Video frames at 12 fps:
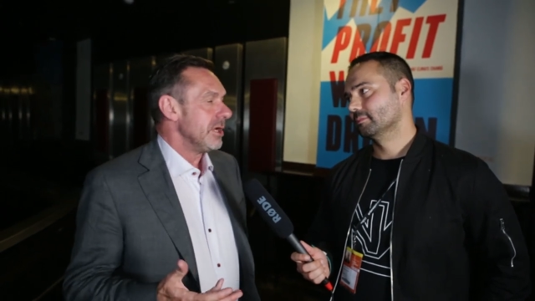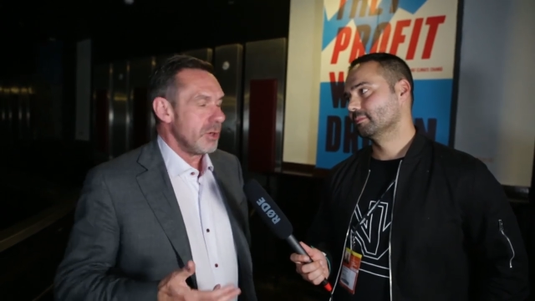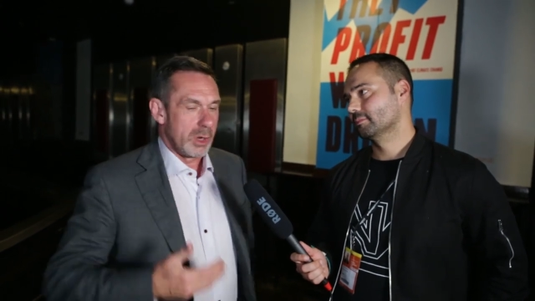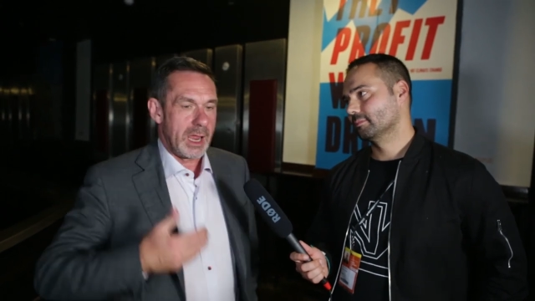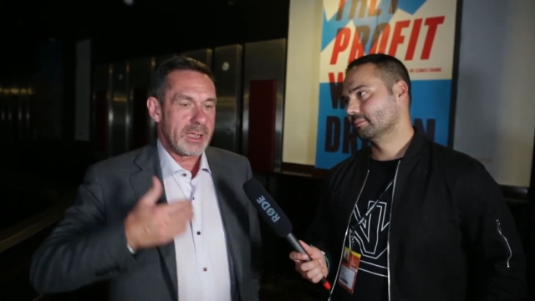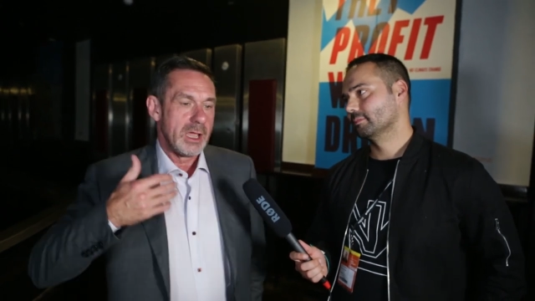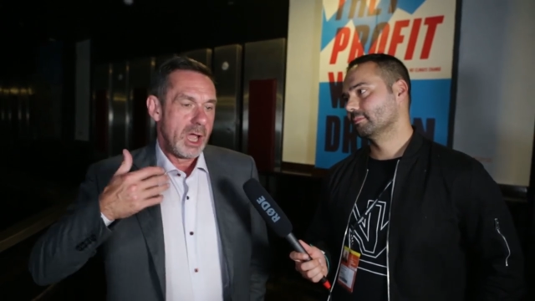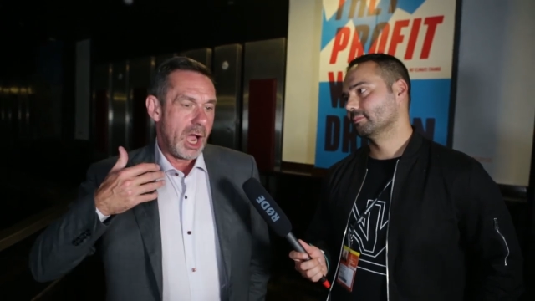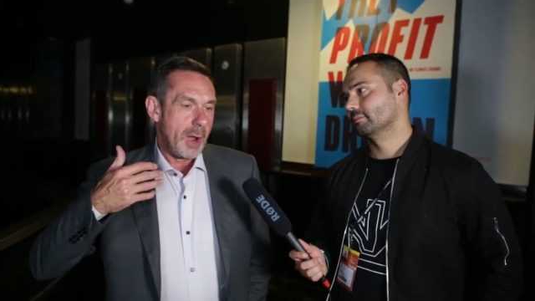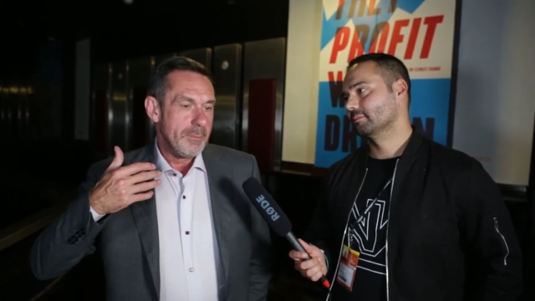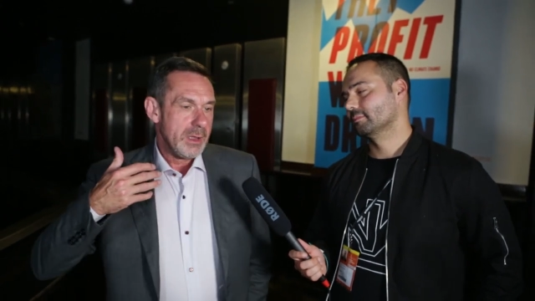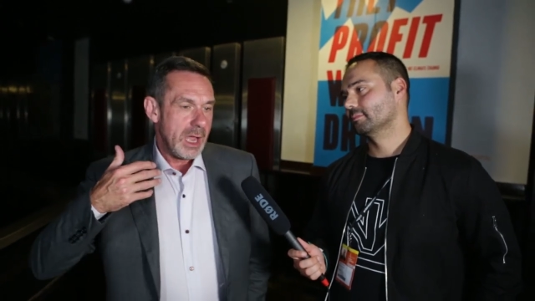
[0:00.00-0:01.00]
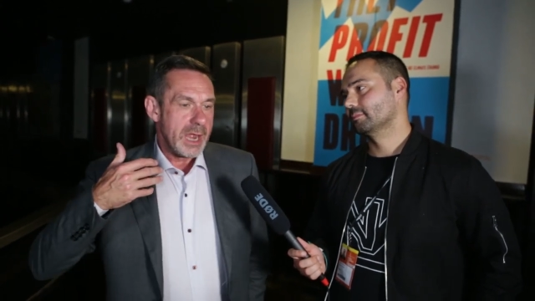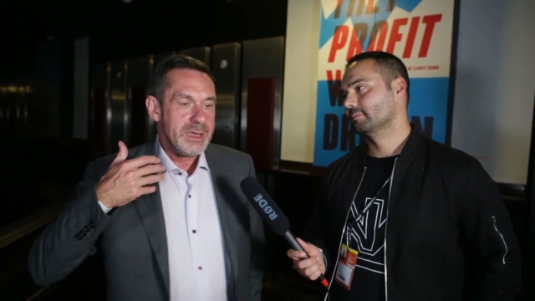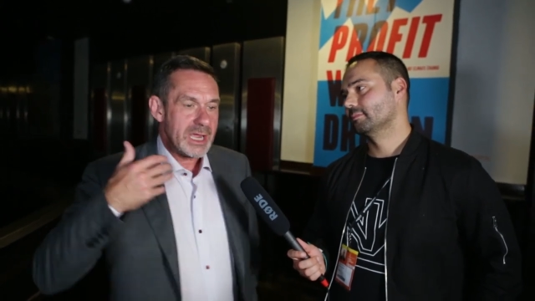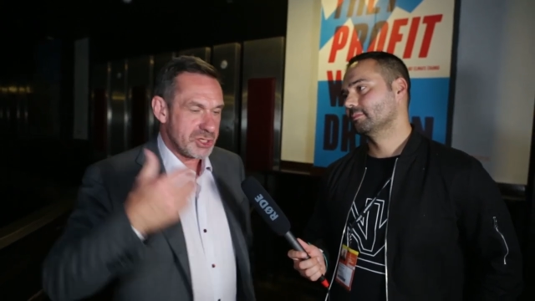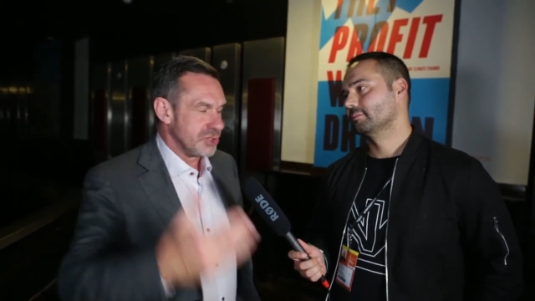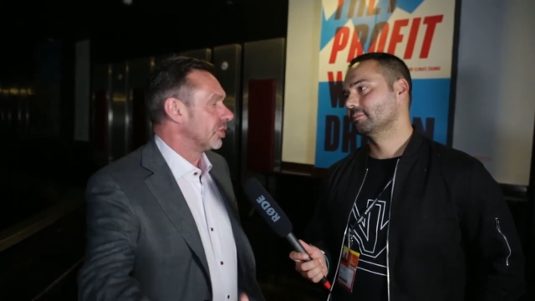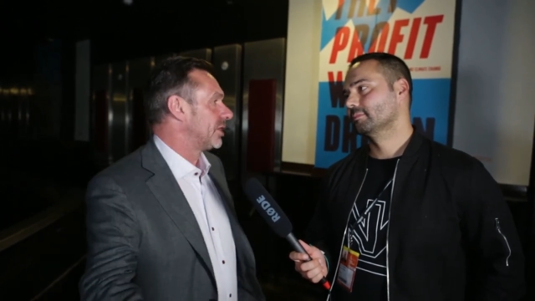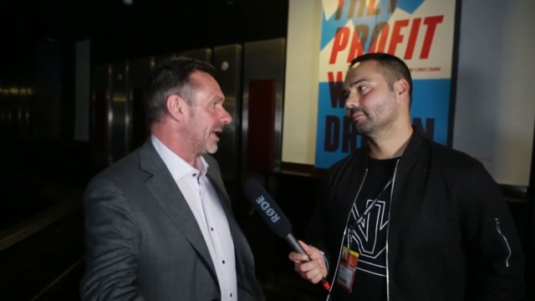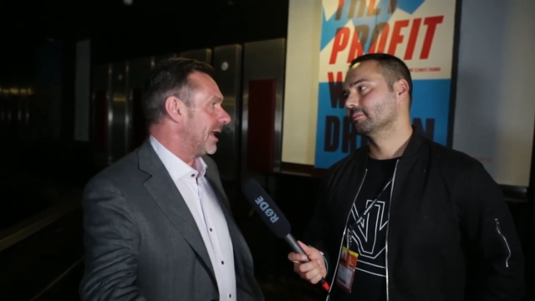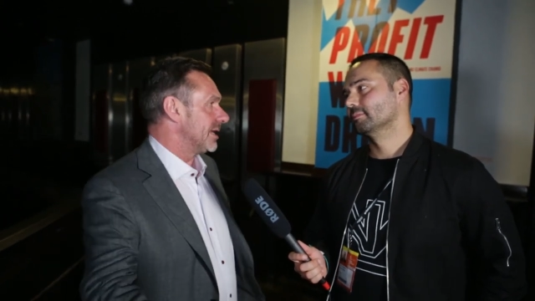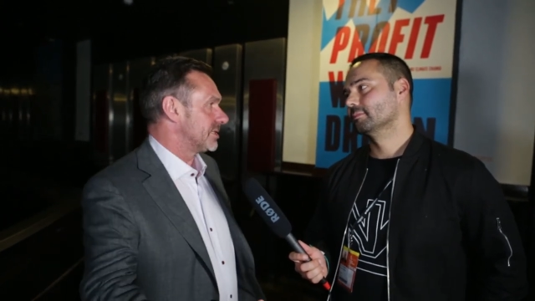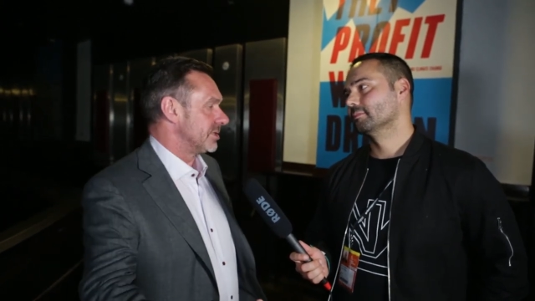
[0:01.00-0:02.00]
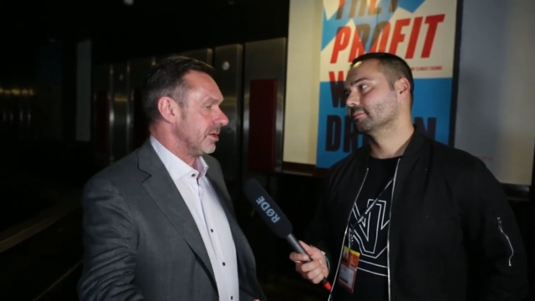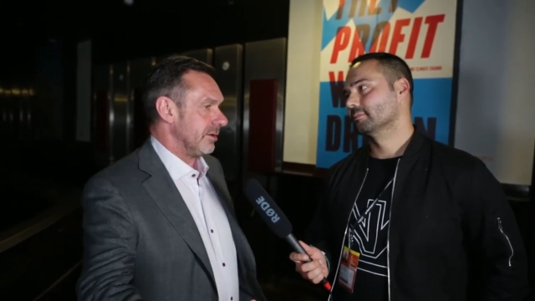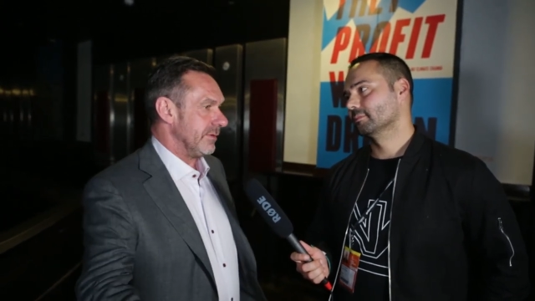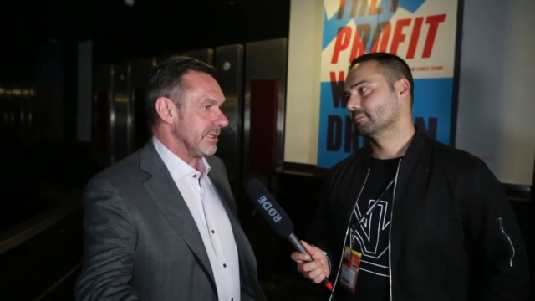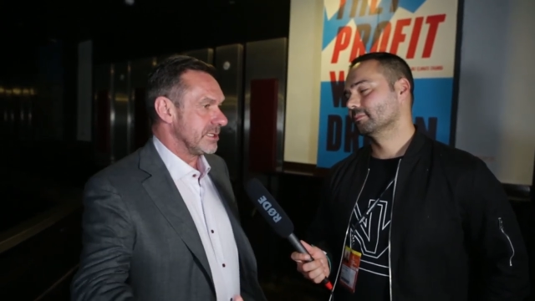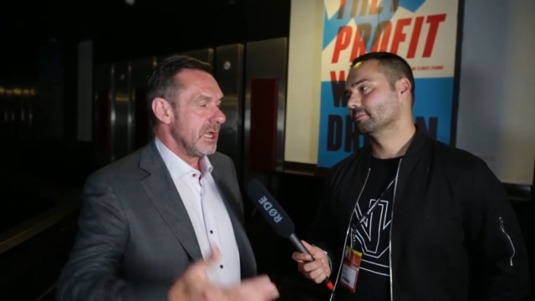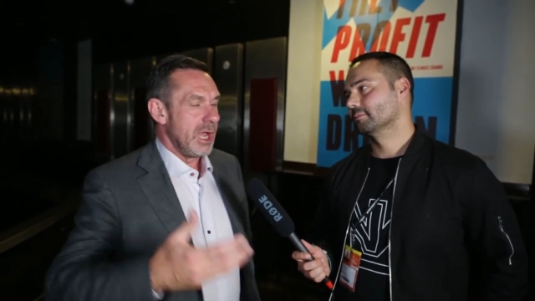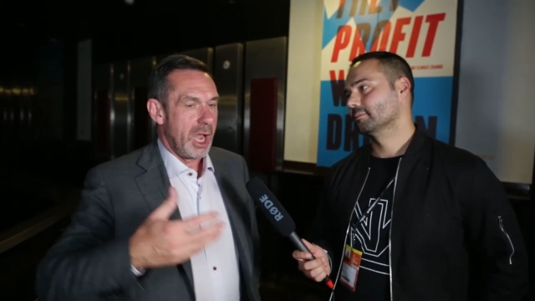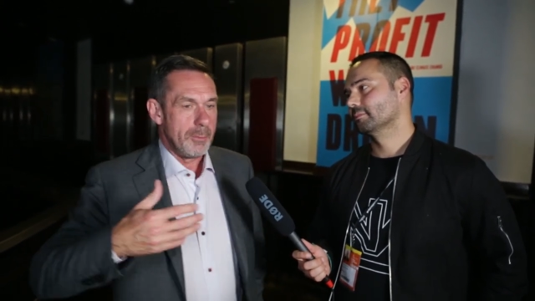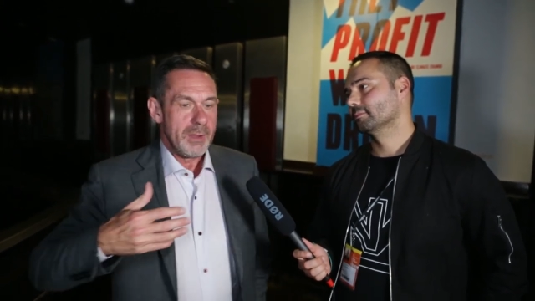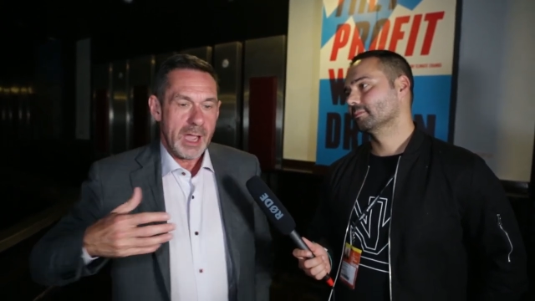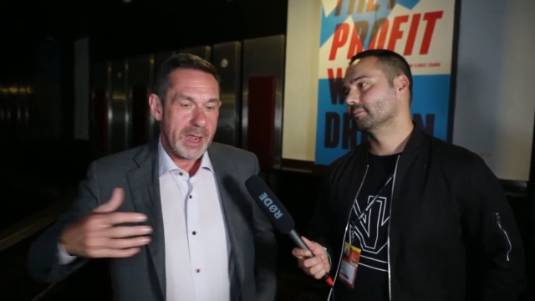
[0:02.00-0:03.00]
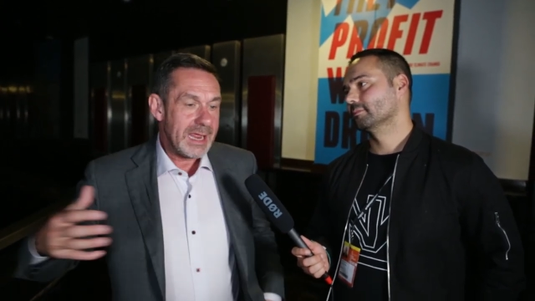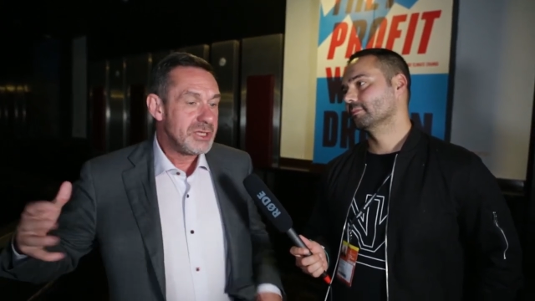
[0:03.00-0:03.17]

Speaker 1: You know, like um, a national care service, um, an